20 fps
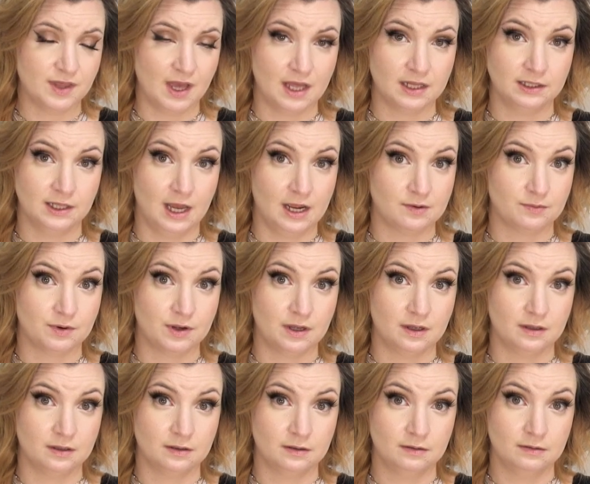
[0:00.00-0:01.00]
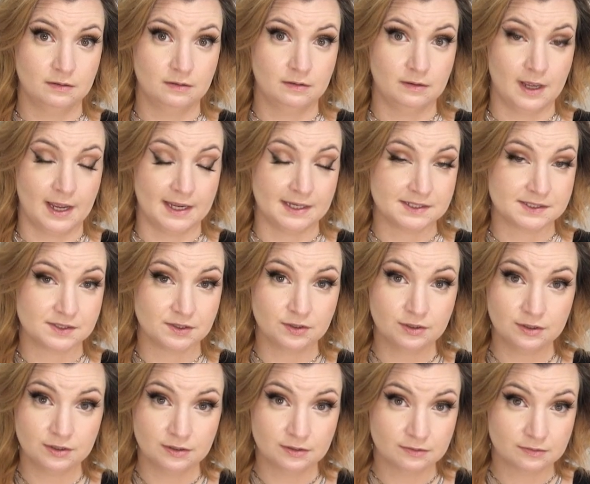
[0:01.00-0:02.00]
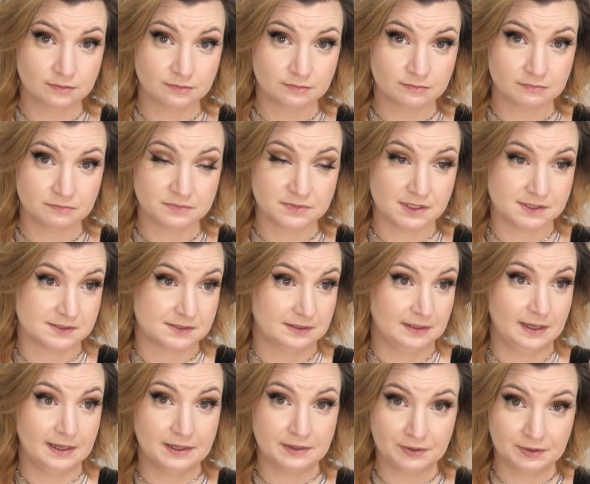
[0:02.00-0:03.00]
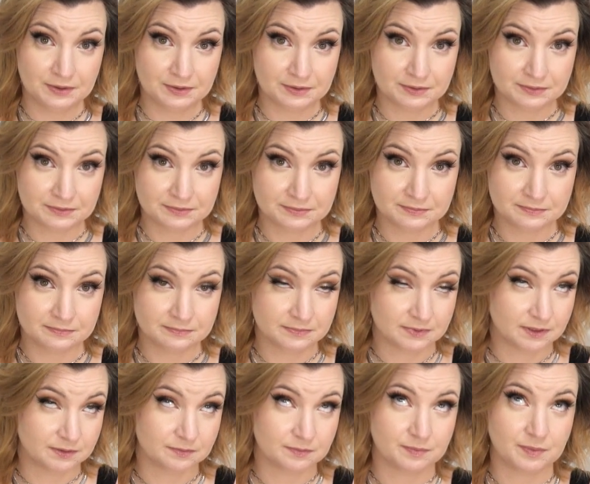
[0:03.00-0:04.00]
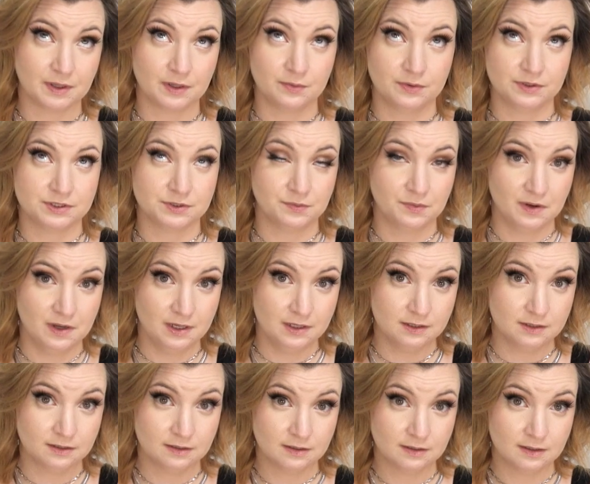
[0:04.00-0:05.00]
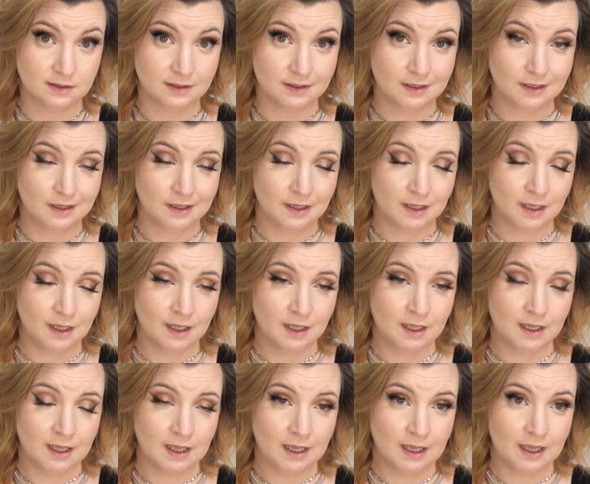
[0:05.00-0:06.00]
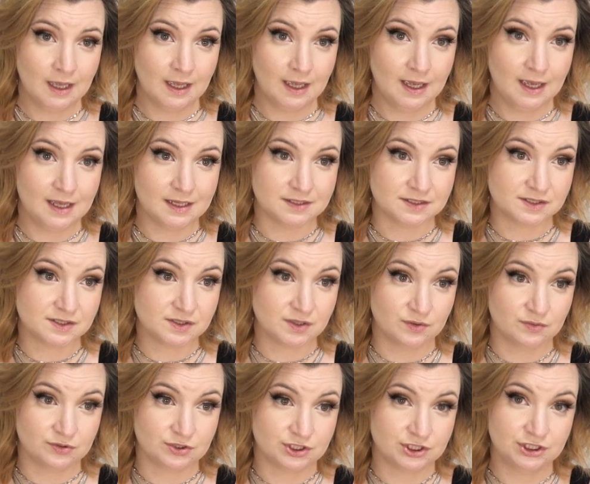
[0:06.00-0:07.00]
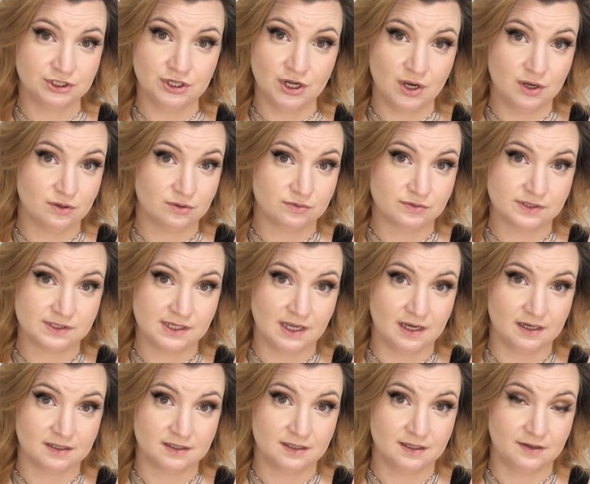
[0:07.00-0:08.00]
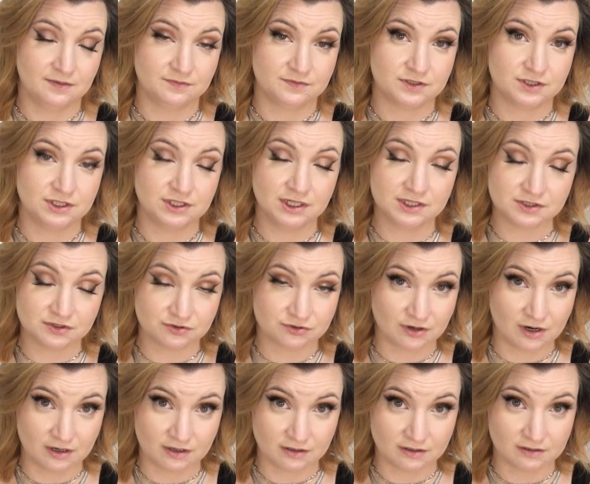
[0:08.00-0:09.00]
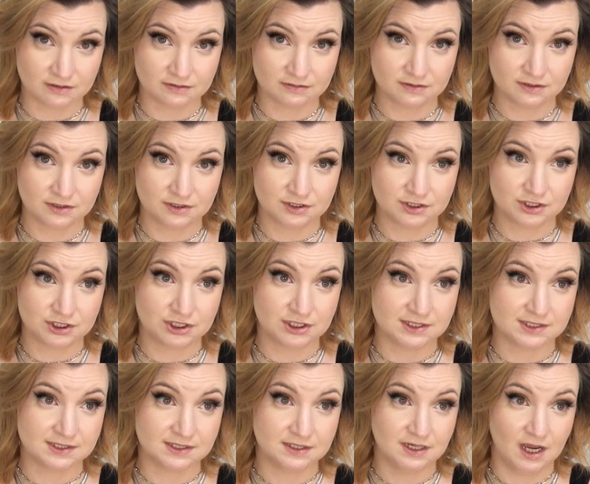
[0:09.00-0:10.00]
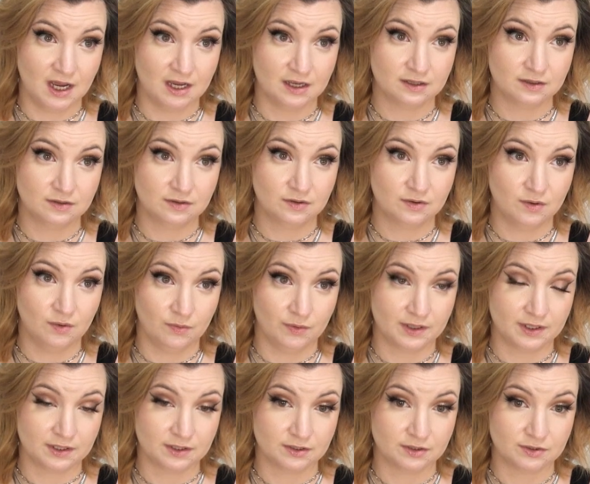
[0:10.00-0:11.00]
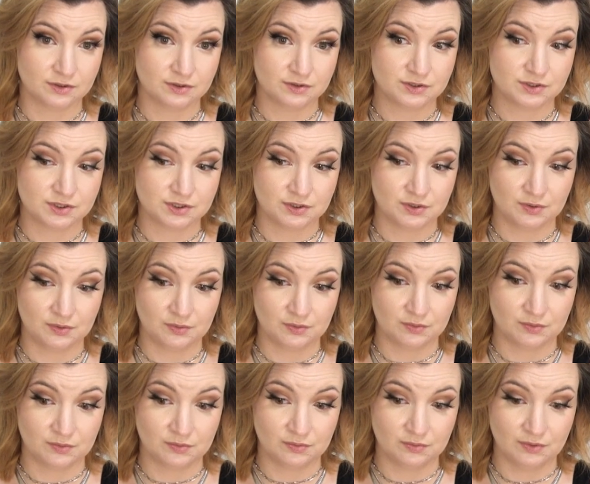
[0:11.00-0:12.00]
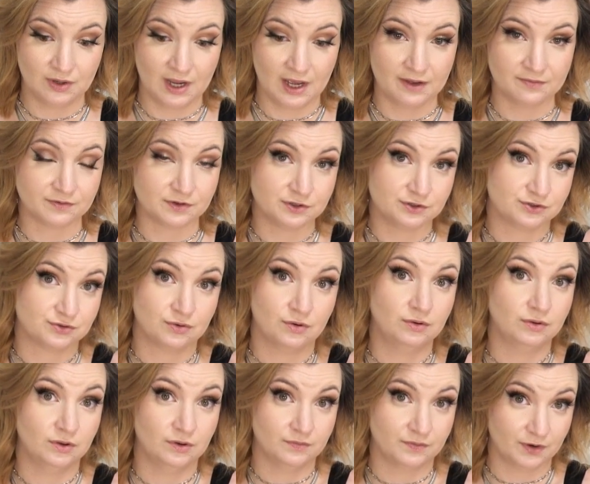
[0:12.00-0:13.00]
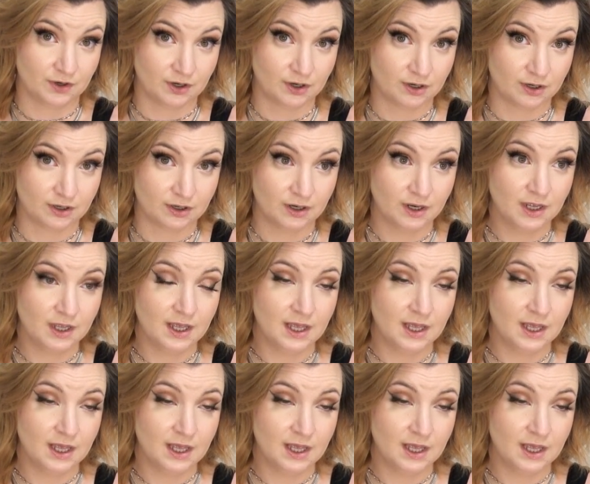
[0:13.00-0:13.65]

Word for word: that Lyra hates her, doesn't like her. Pick what you want. And so she knows that if she doesn't drug her, she's not going to have control over her